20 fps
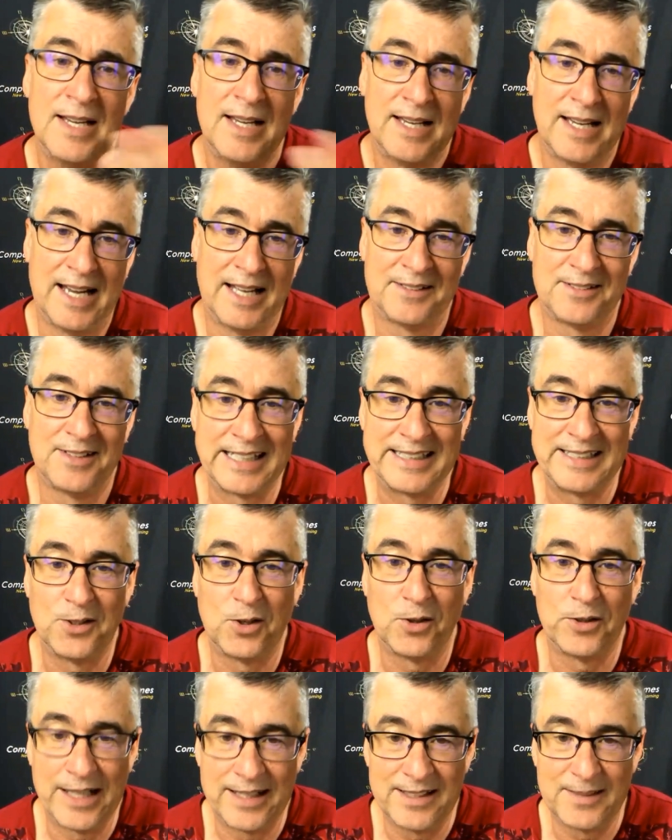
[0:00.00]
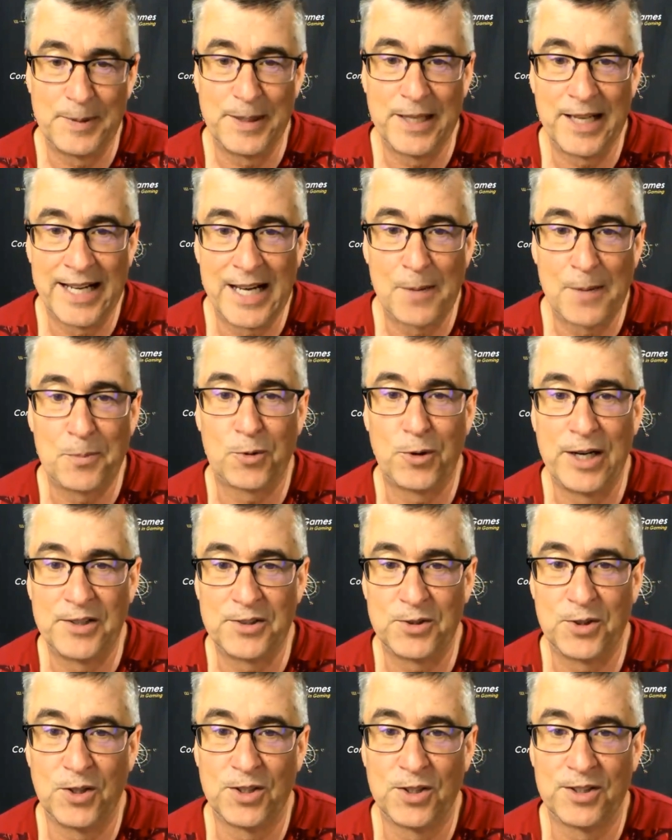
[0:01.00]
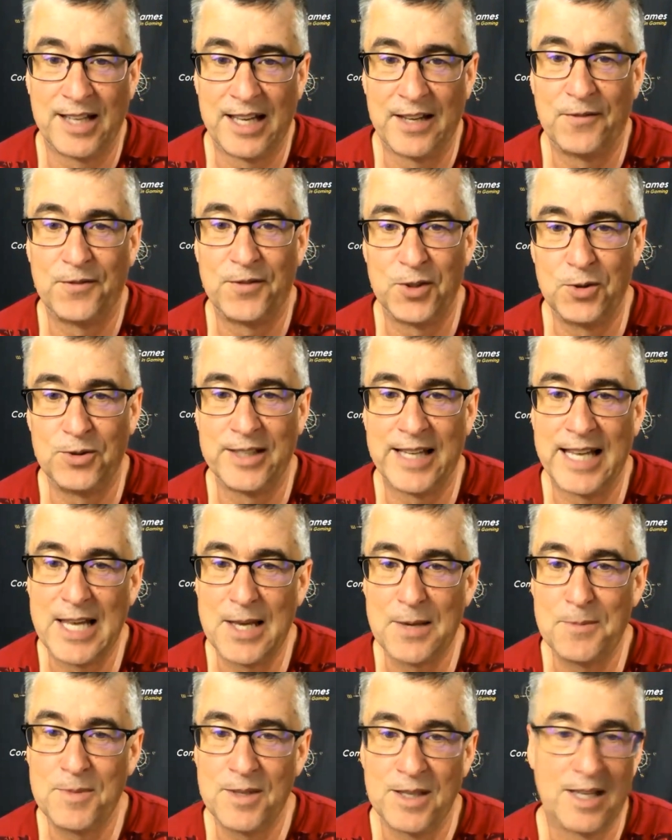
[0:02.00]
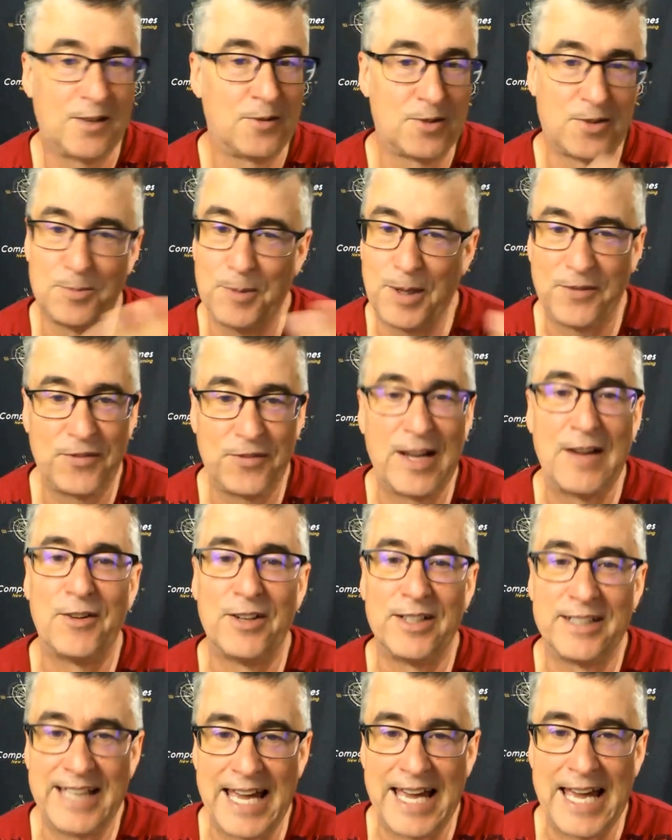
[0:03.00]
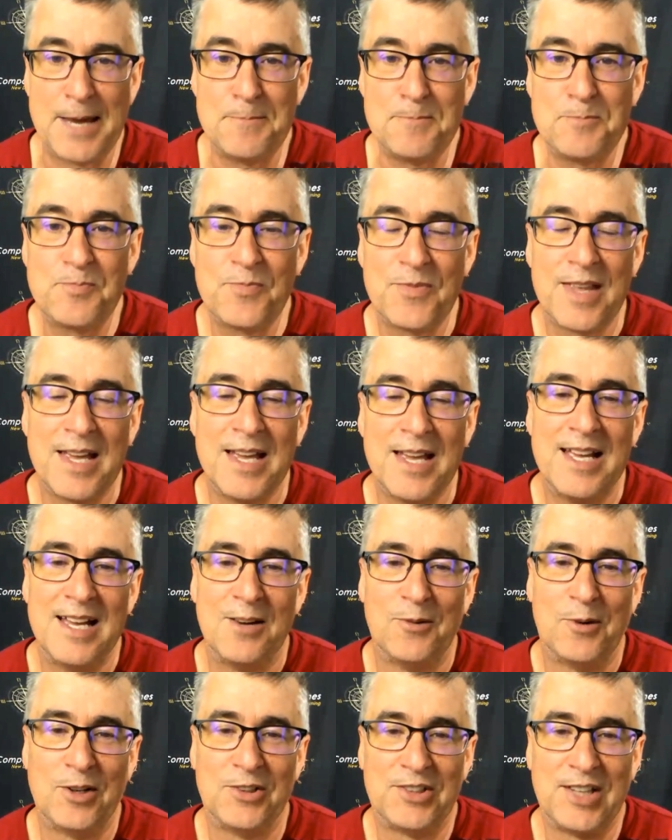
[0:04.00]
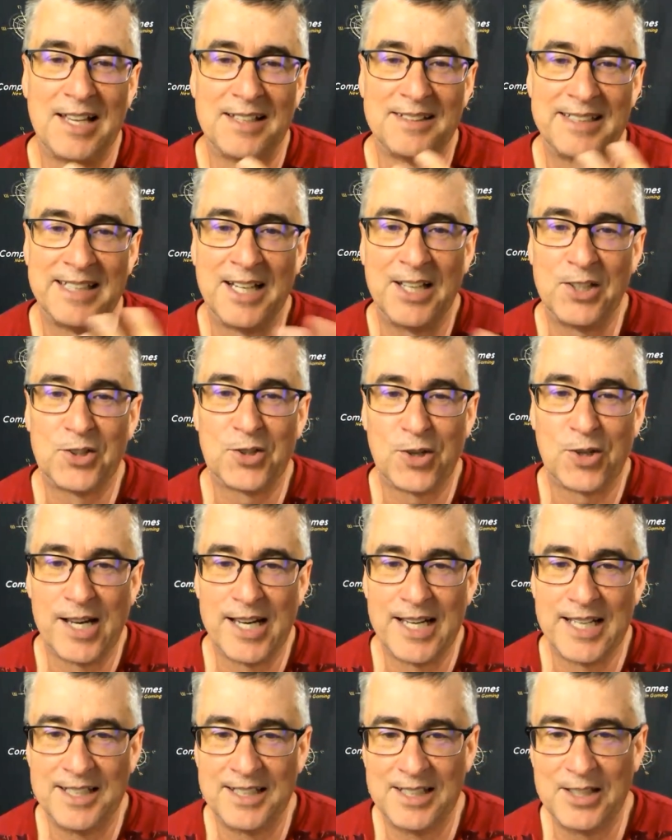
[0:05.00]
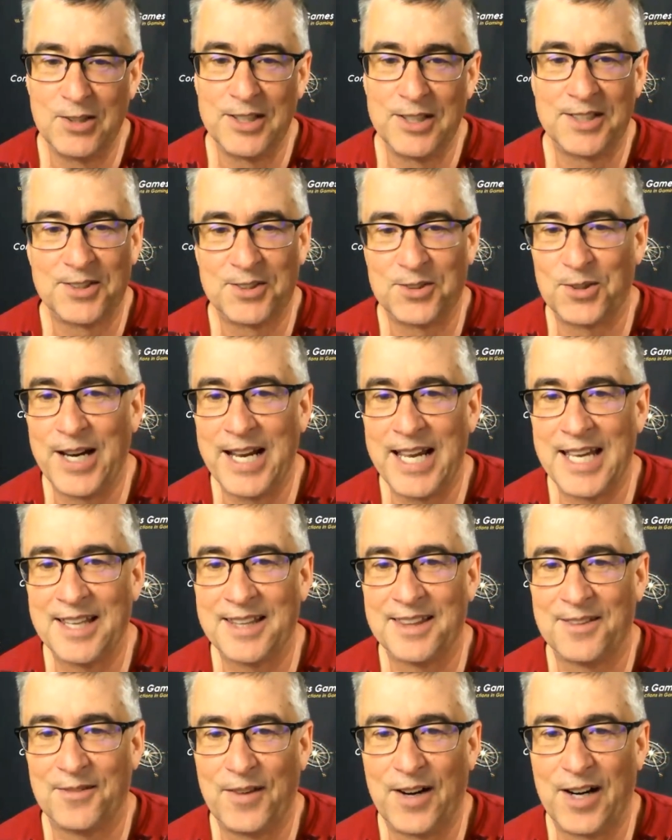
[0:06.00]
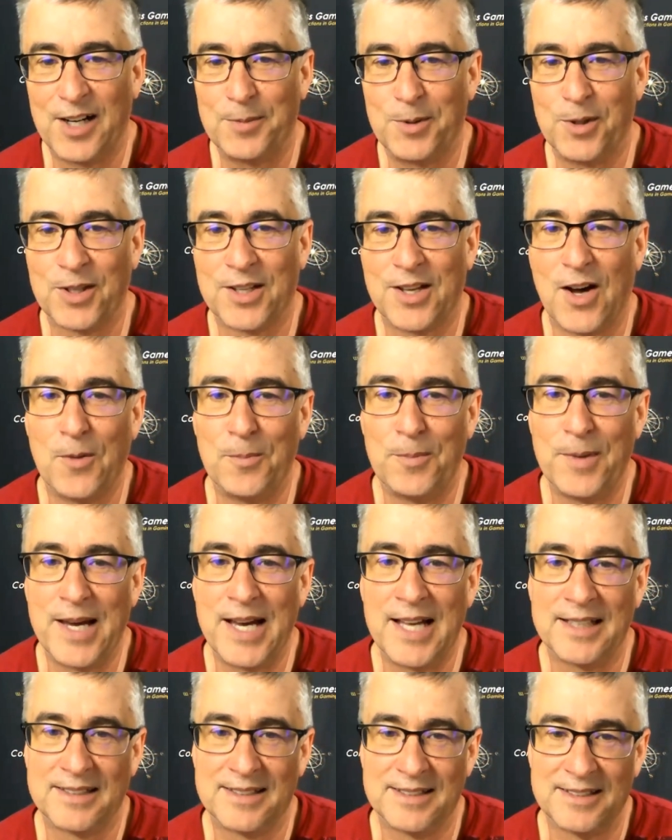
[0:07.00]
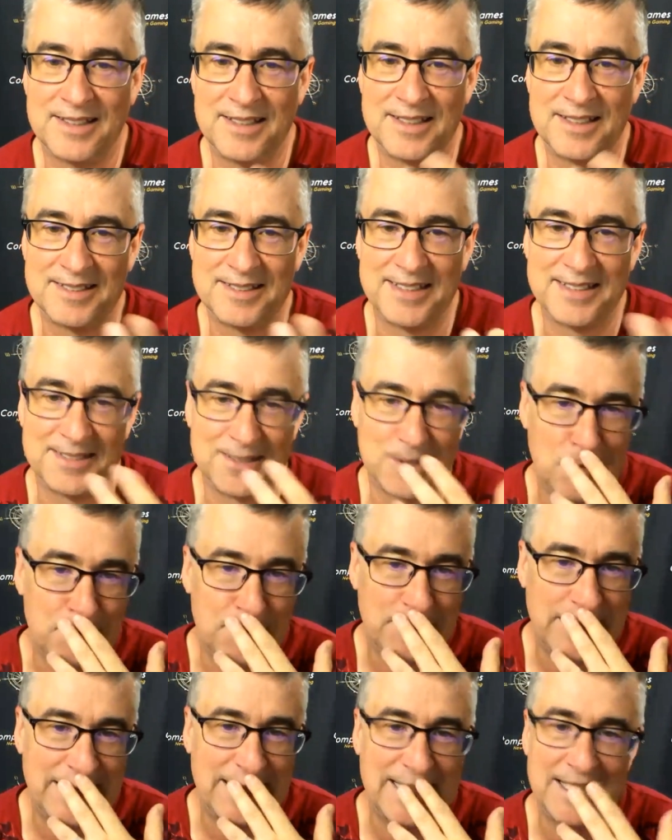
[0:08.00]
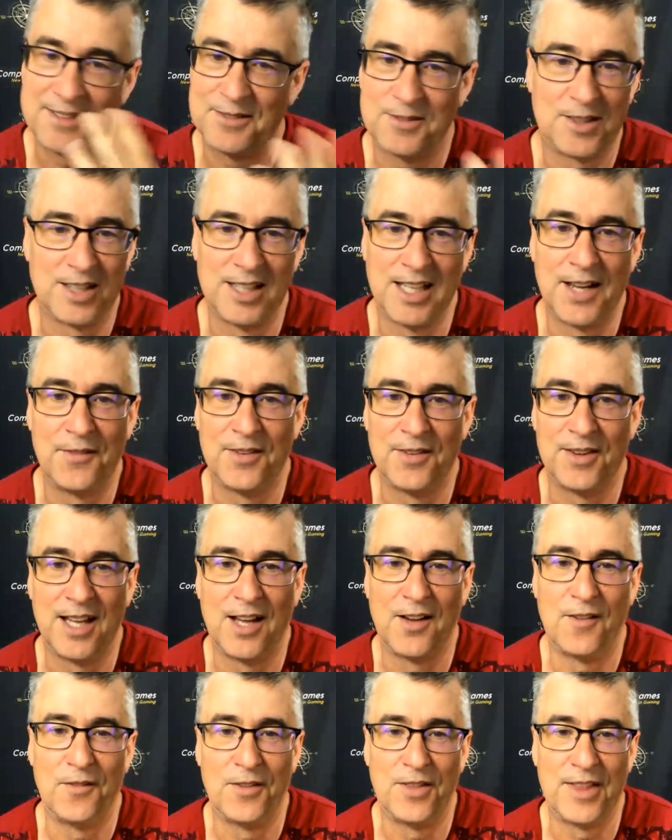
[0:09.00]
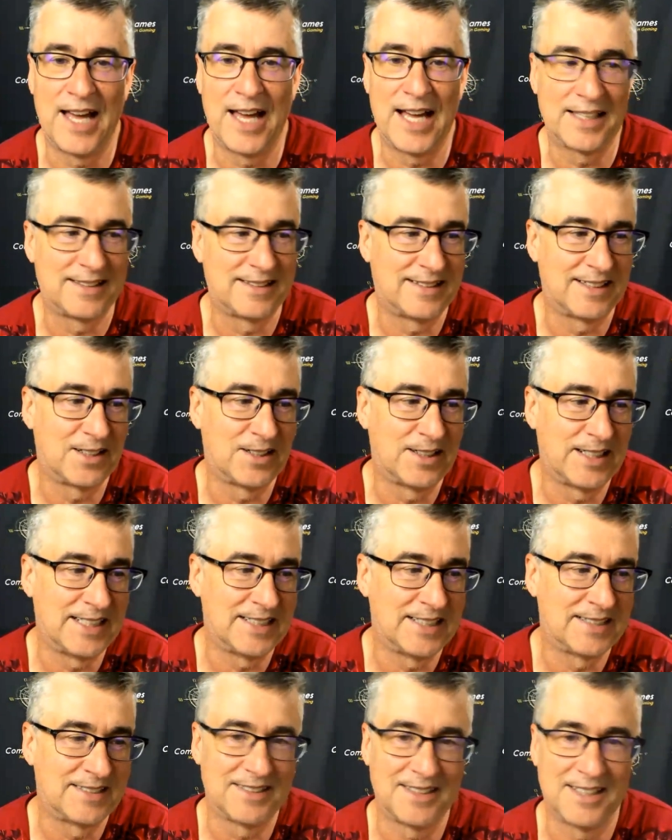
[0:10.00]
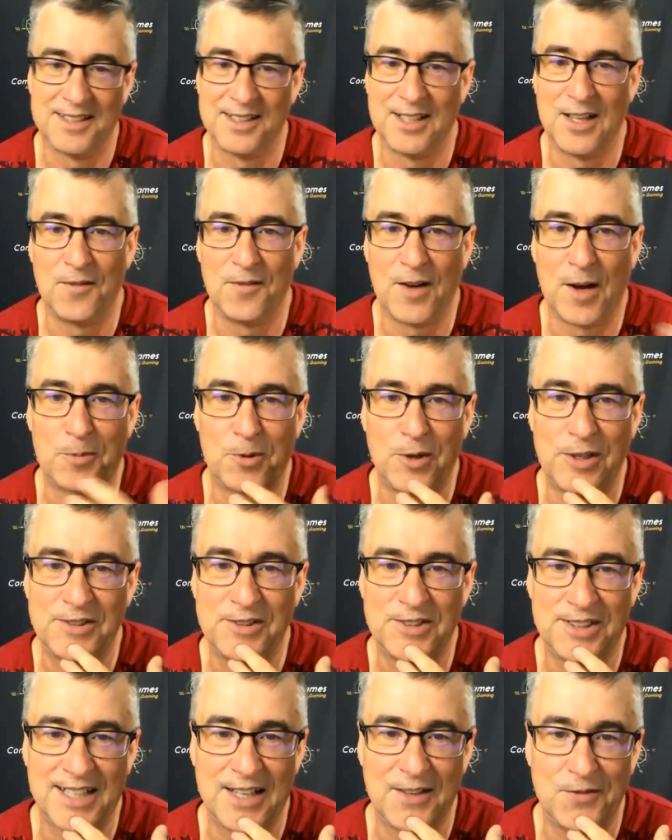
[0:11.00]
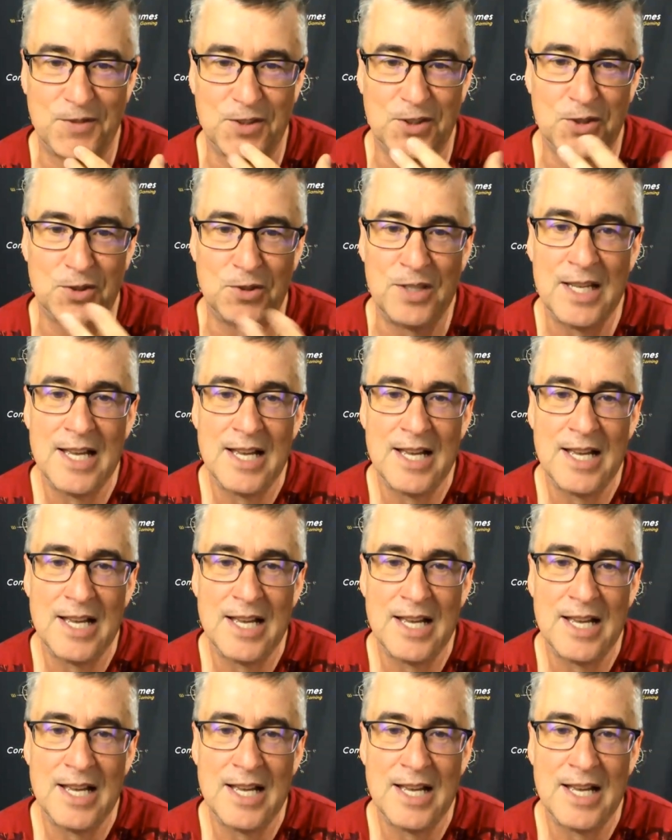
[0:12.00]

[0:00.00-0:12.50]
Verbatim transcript: It's like the old SPI operational Typhoon game. Uh, it's my favorite game which has the untried unit strength variable combat uh, system in it. Love, love that series. Uh, love Operation Typhoon.